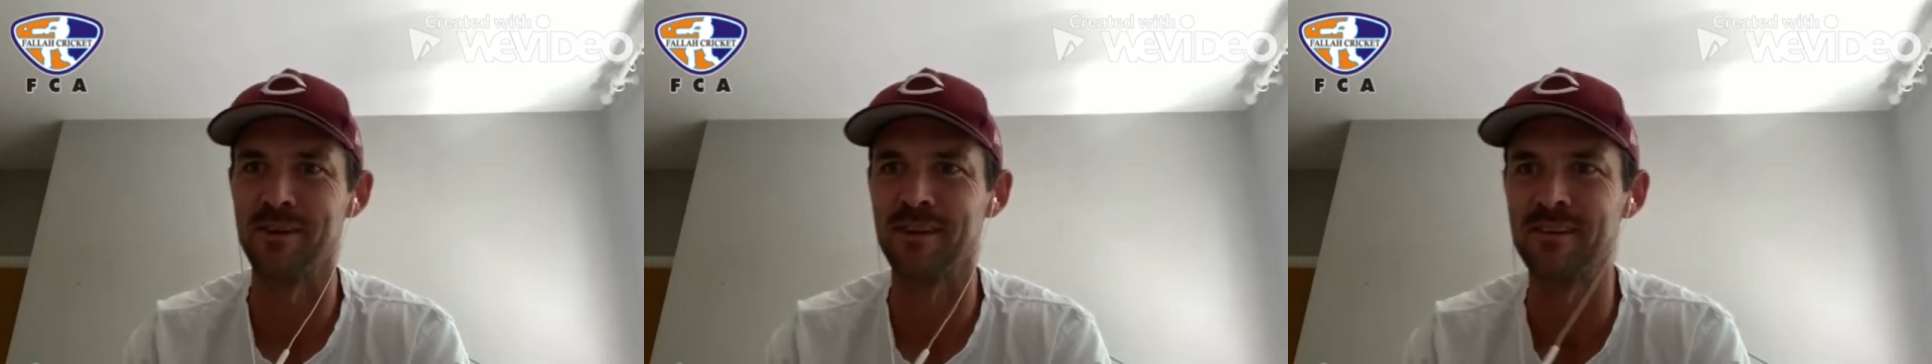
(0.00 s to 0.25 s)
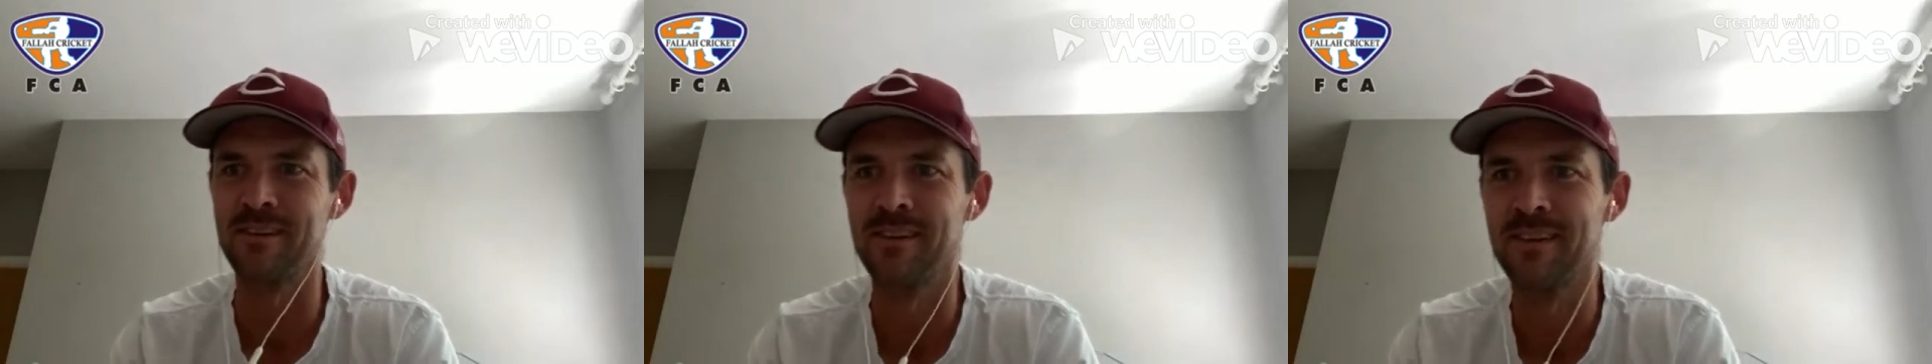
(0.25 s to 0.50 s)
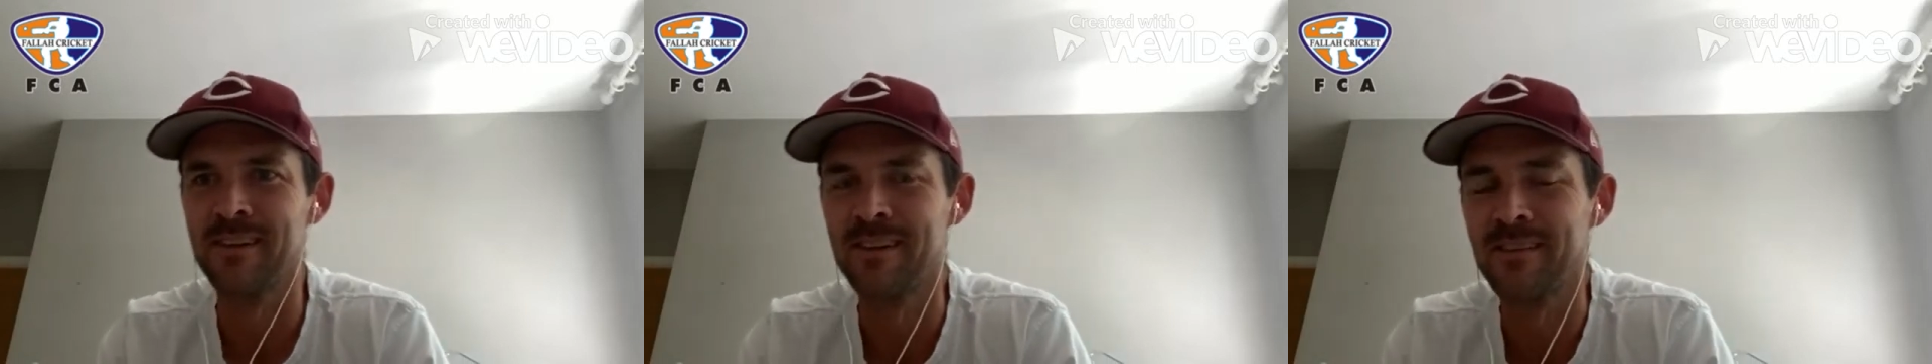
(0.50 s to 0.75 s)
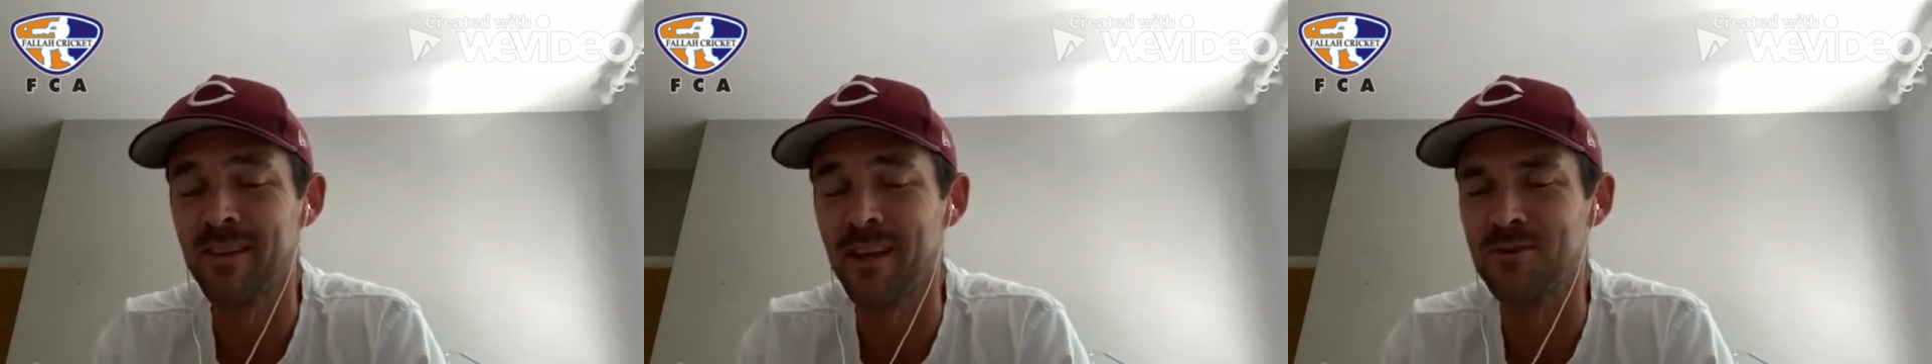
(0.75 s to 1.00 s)
And
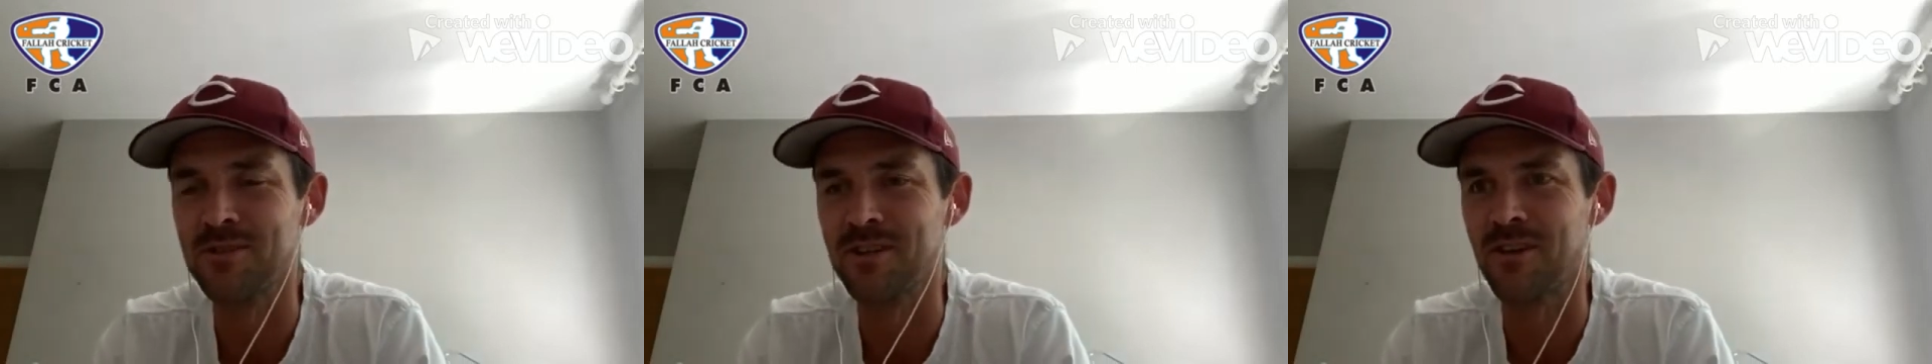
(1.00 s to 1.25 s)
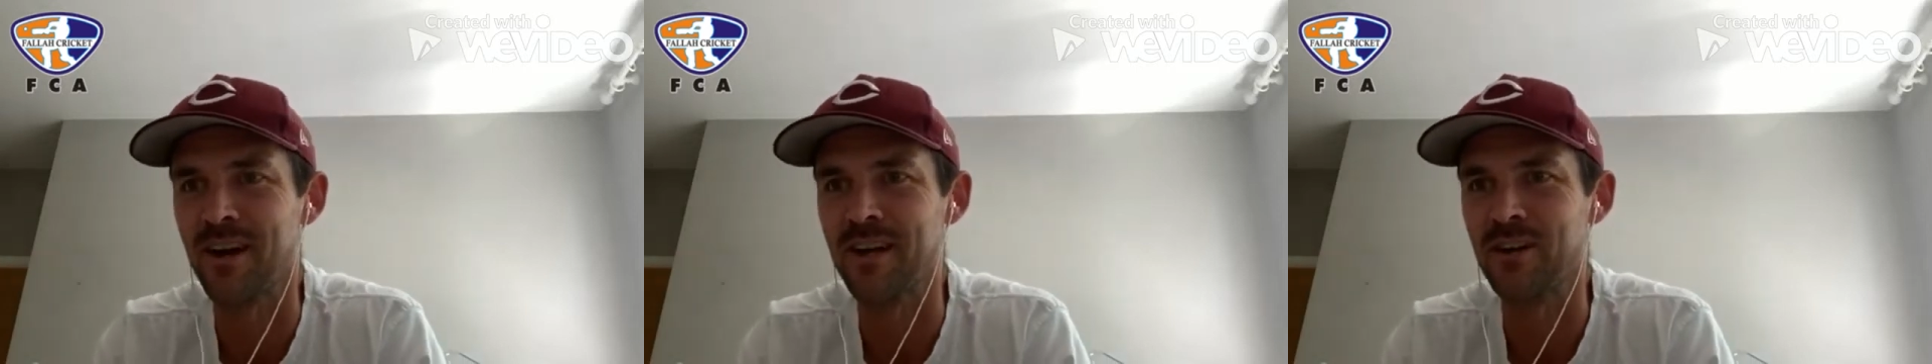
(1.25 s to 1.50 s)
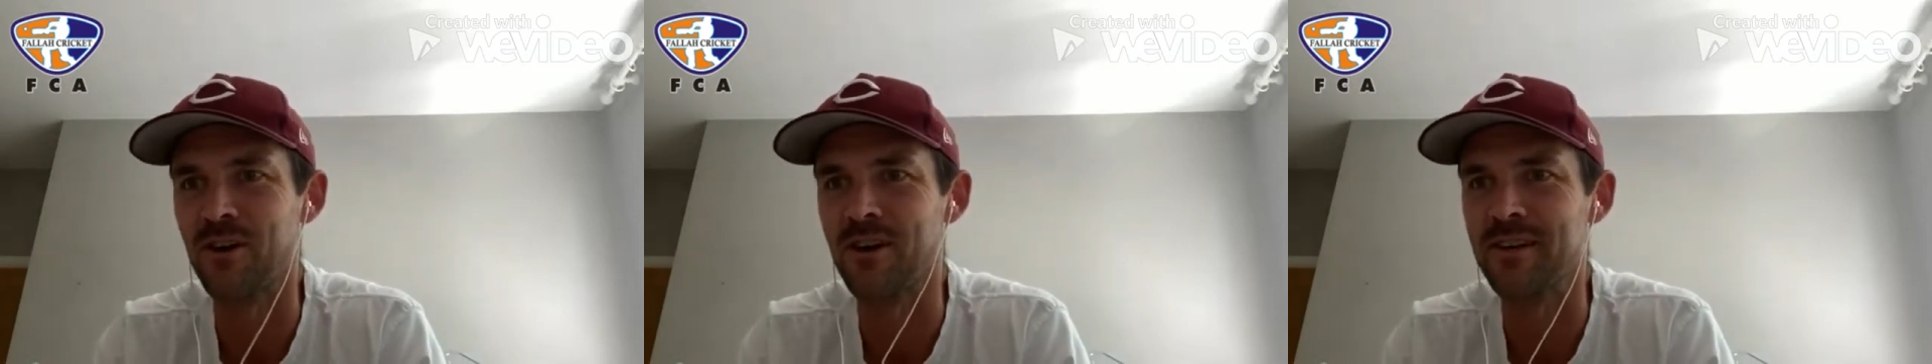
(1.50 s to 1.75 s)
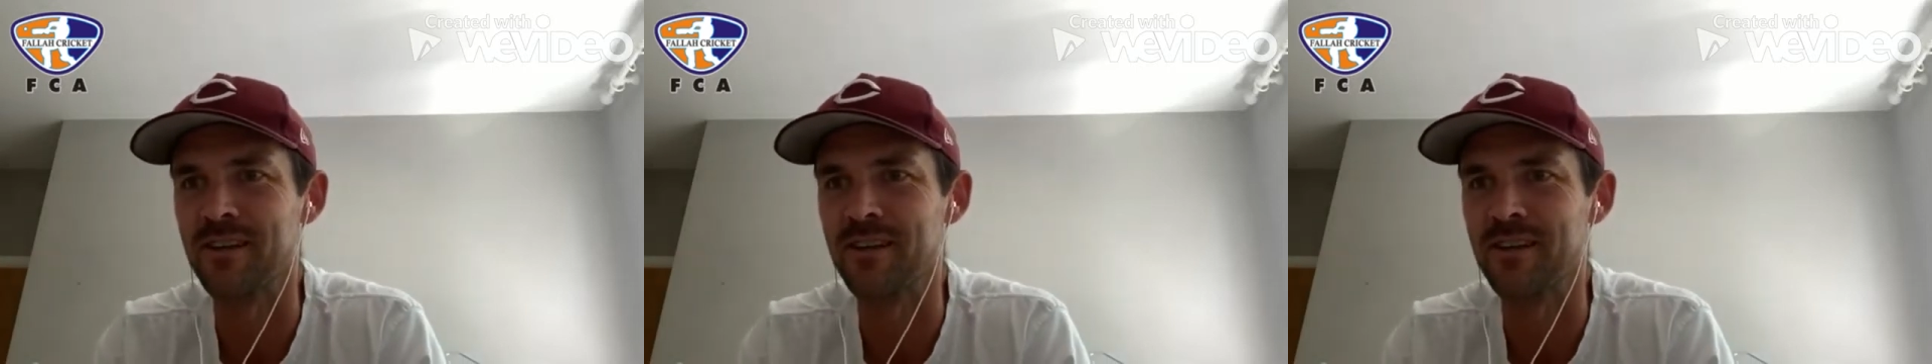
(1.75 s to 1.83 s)
he was a great guy